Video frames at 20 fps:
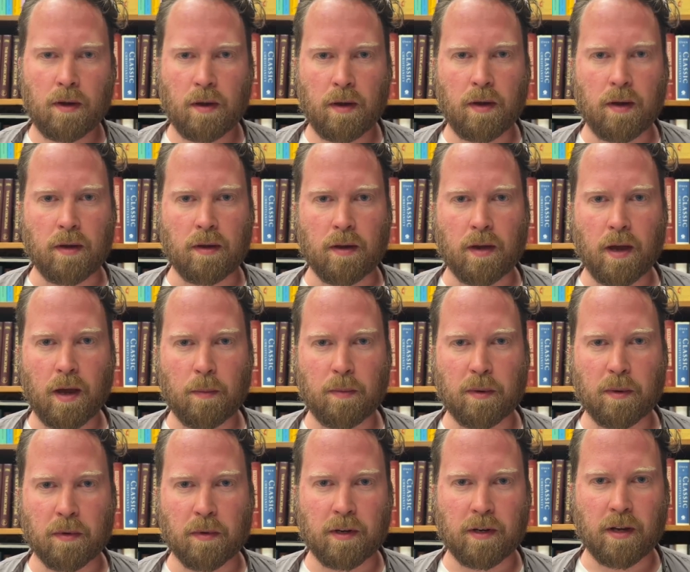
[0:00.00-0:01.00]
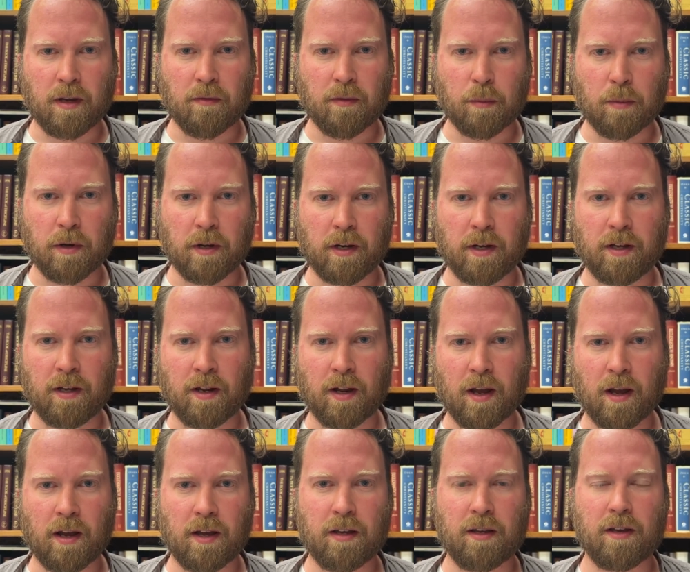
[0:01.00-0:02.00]
Hey, happy Monday, everybody.
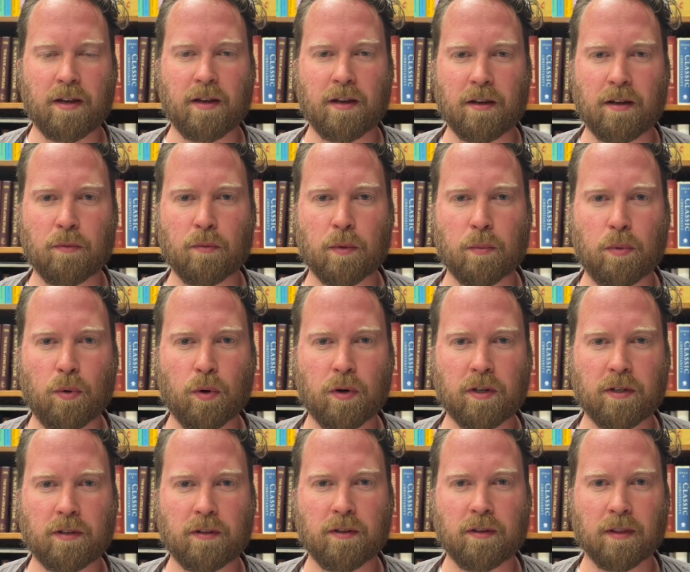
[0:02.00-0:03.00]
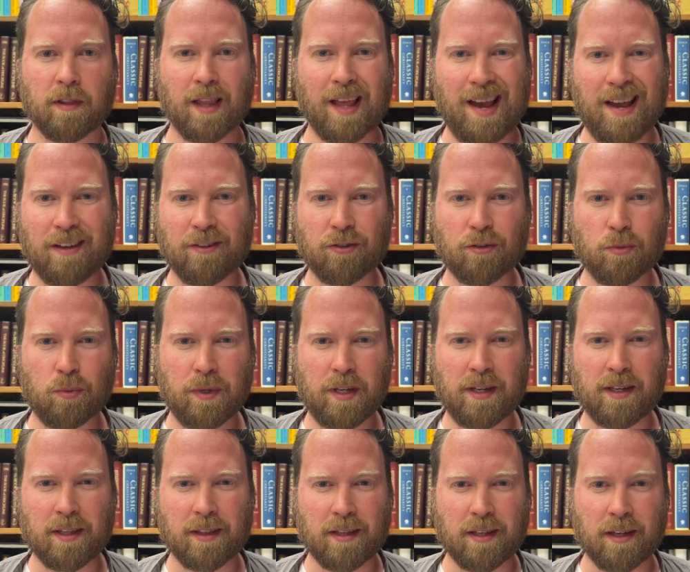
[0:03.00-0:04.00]
I reported last
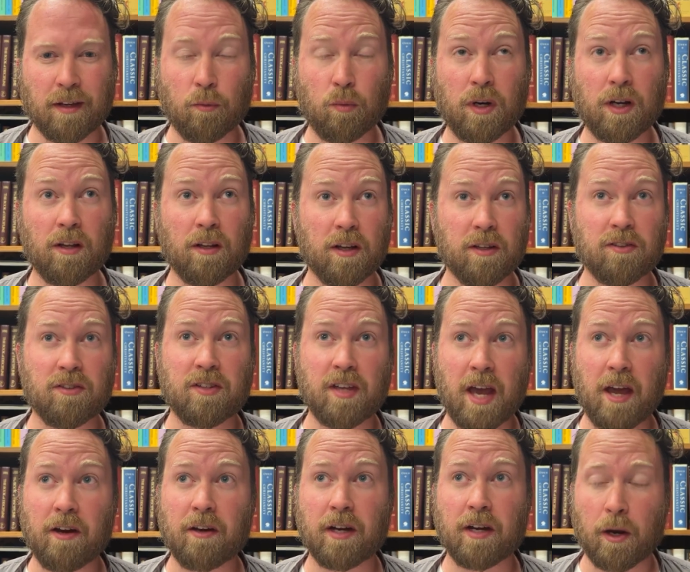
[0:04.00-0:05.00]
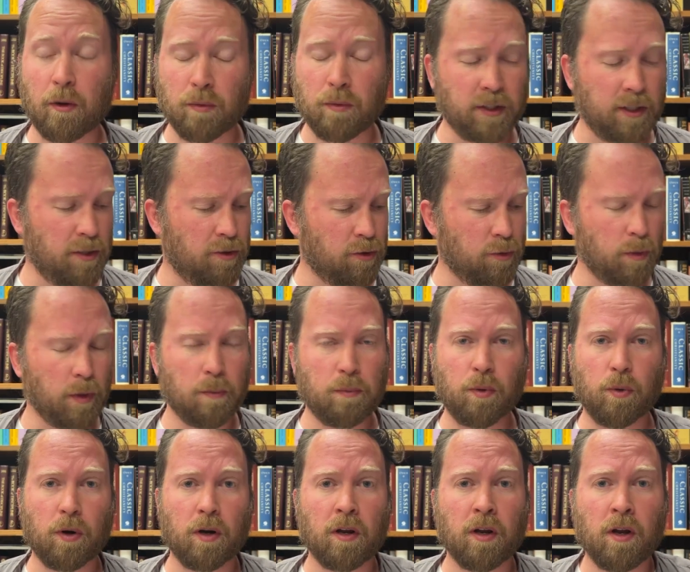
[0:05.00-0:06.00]
week on Saturday, I released a
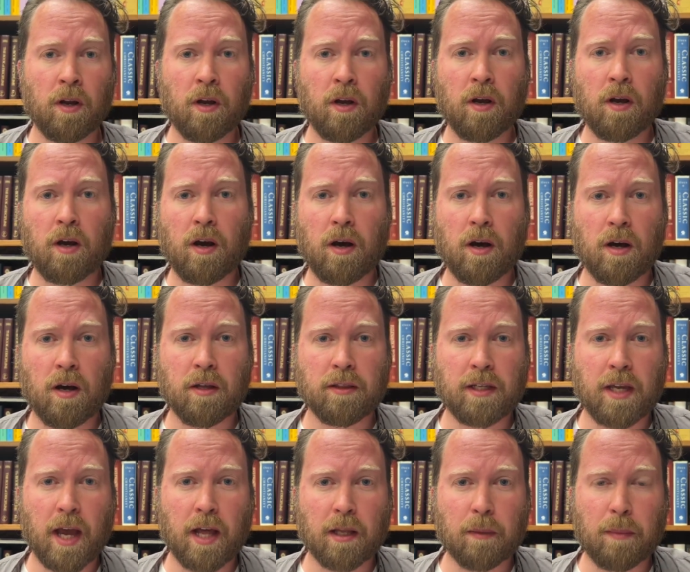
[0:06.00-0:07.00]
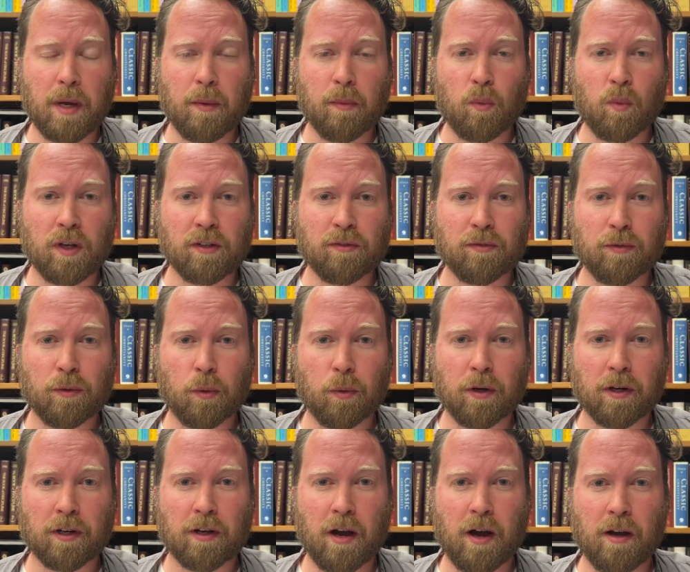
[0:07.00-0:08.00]
report on the Alabama West
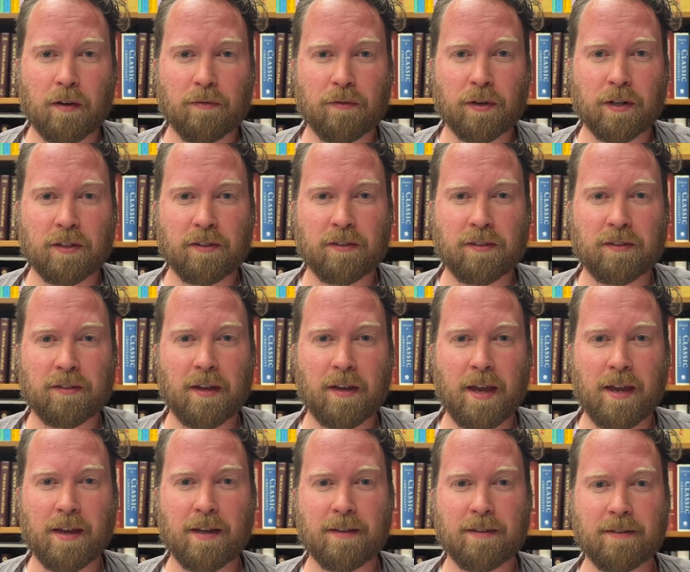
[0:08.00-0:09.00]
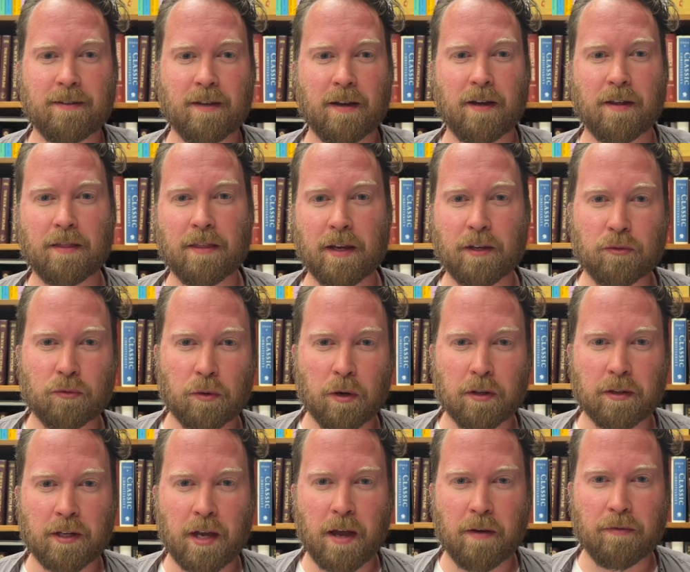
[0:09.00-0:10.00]
Florida conference, and thanks for
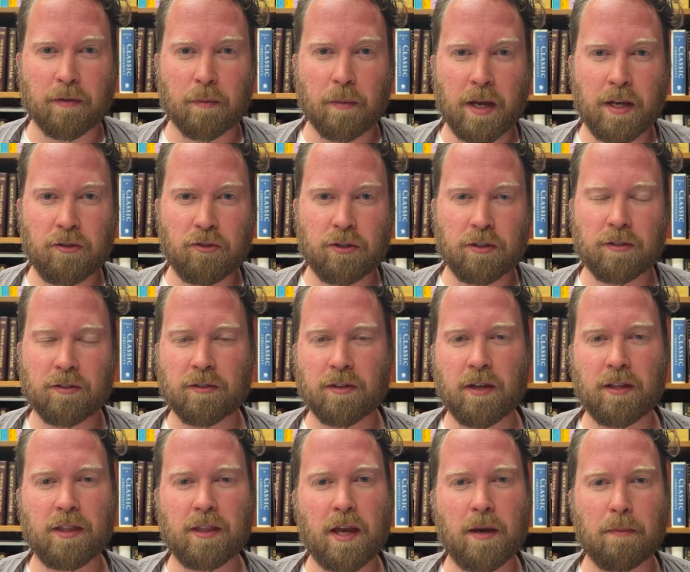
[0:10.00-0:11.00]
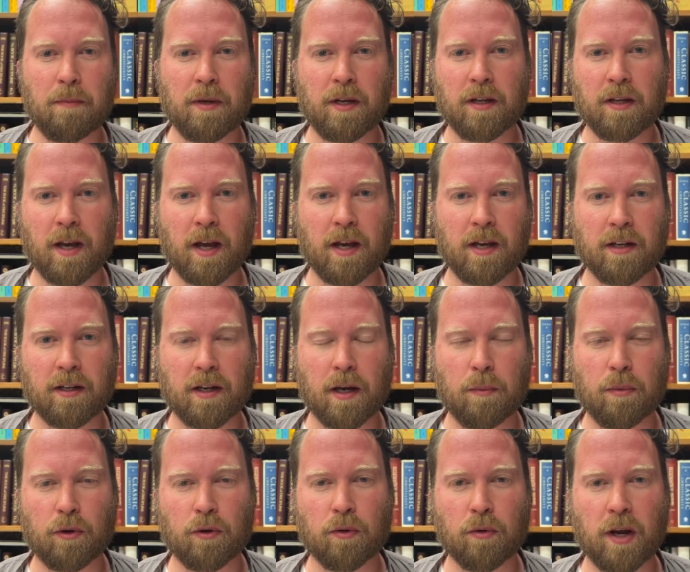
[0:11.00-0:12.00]
all the affirmations on that, but I had a
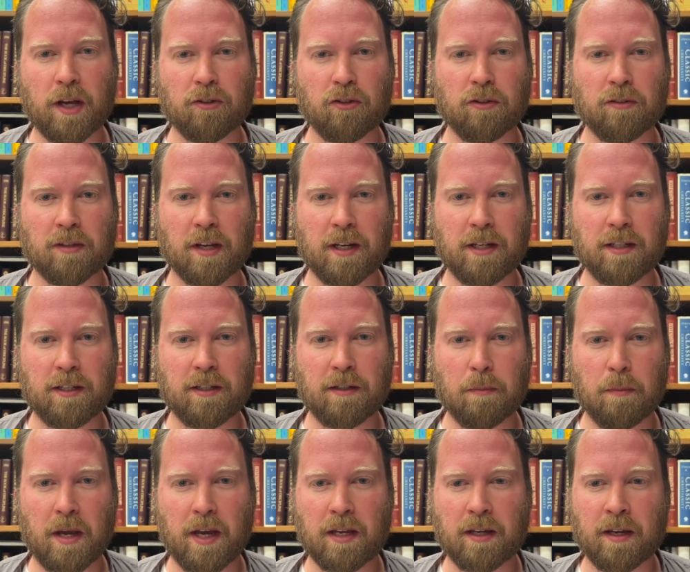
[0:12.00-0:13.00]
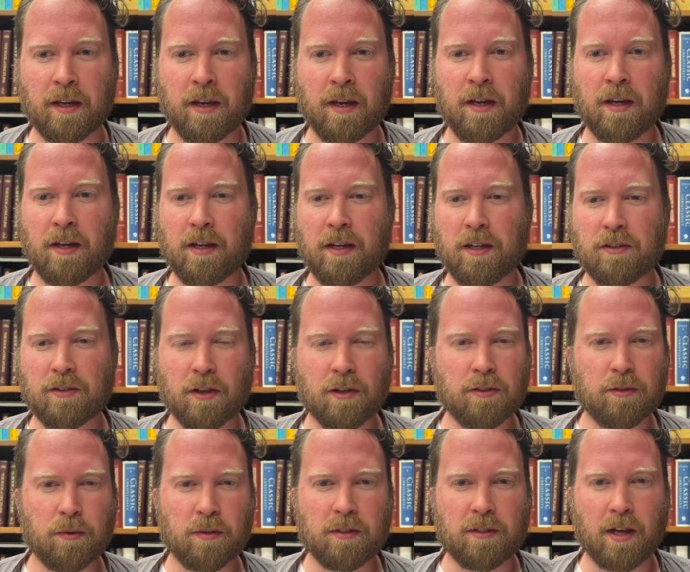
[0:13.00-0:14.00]
couple corrections I needed to make. It's
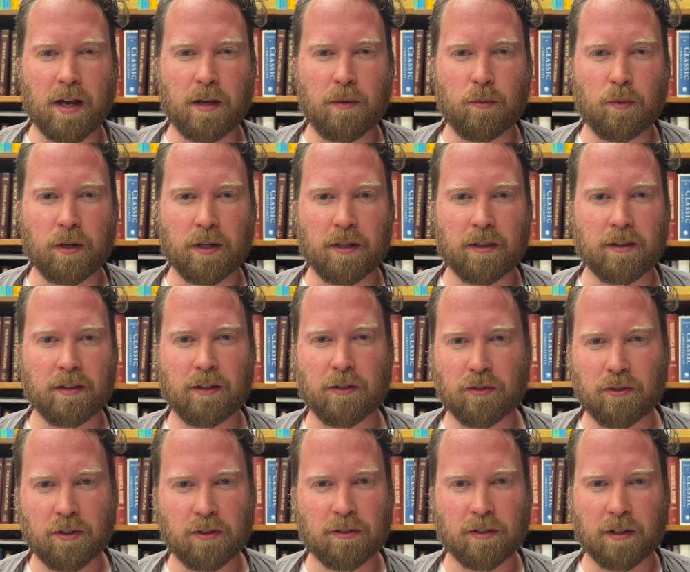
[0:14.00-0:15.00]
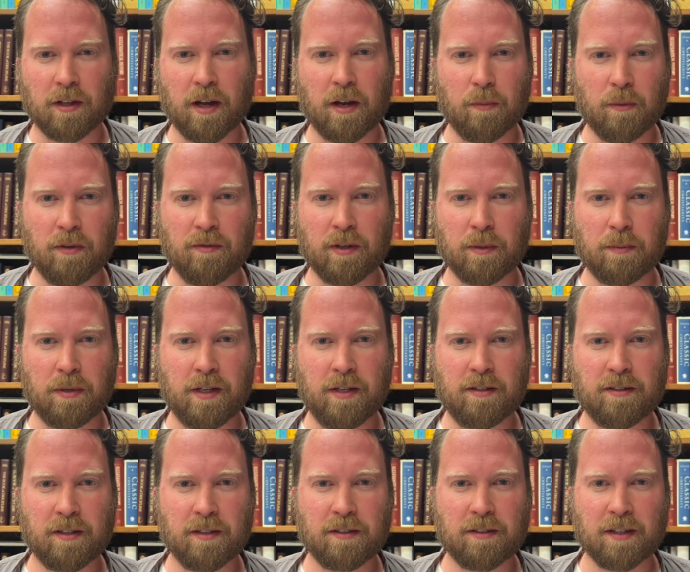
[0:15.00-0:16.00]
also a time when there's just a lot of moving
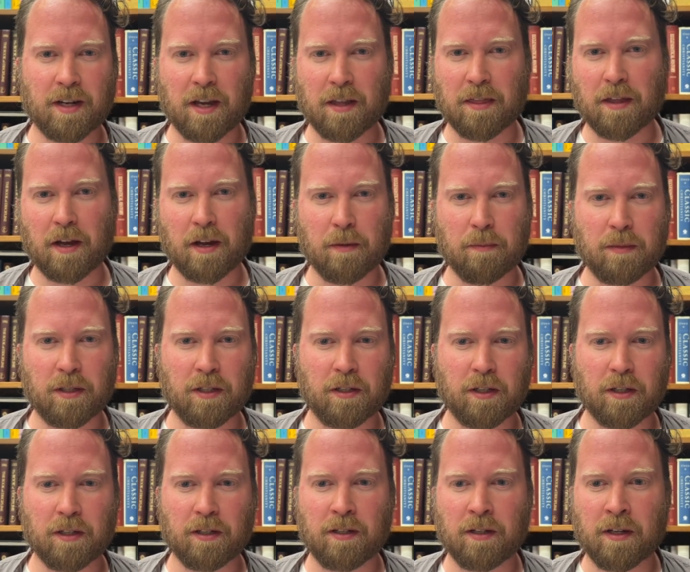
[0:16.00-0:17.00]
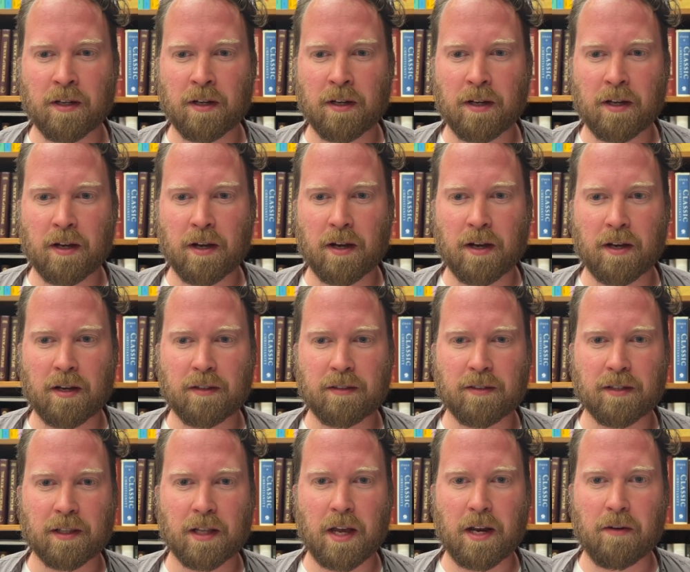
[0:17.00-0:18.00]
pieces, and I thought it'd be good
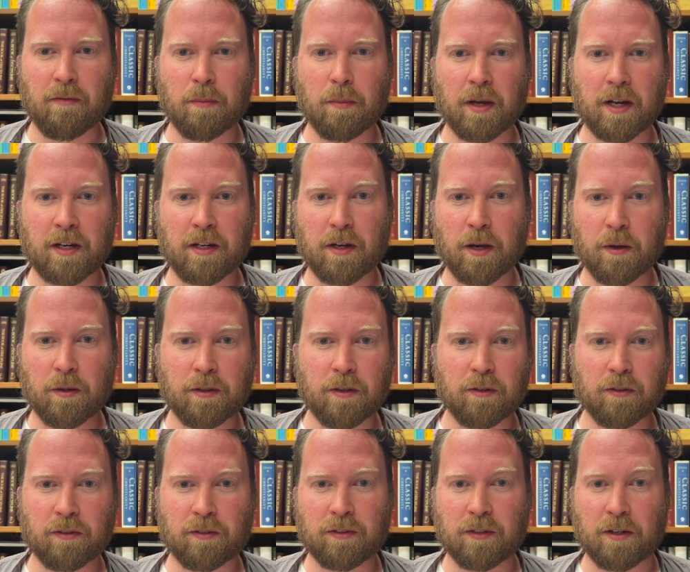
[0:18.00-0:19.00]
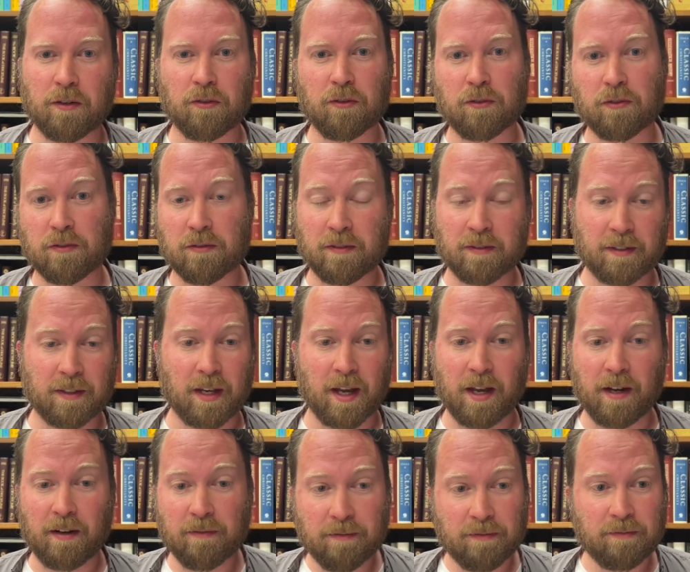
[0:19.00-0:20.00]
to let everybody know there's
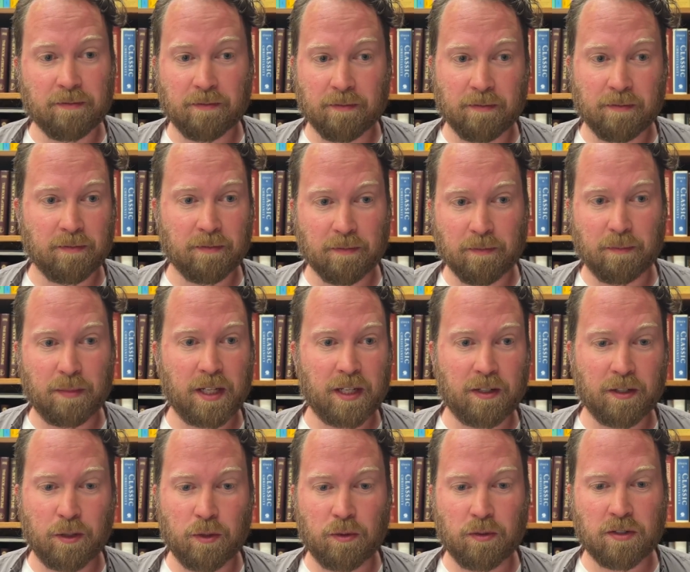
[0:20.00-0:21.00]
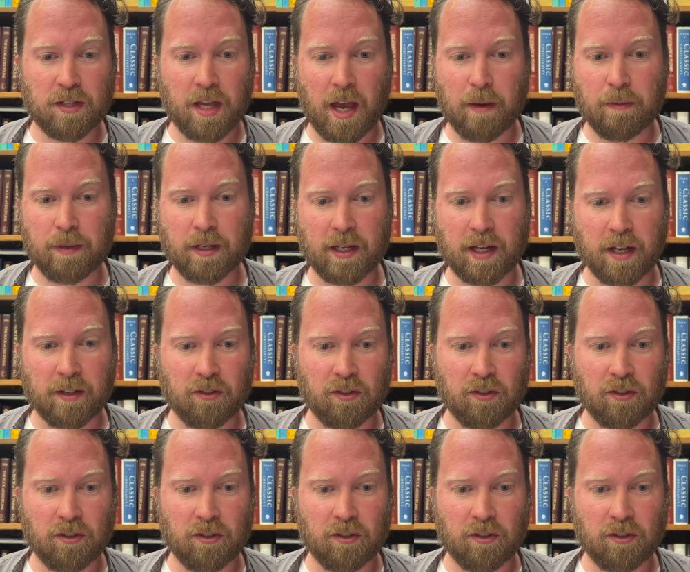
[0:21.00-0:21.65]
kind of big news happening.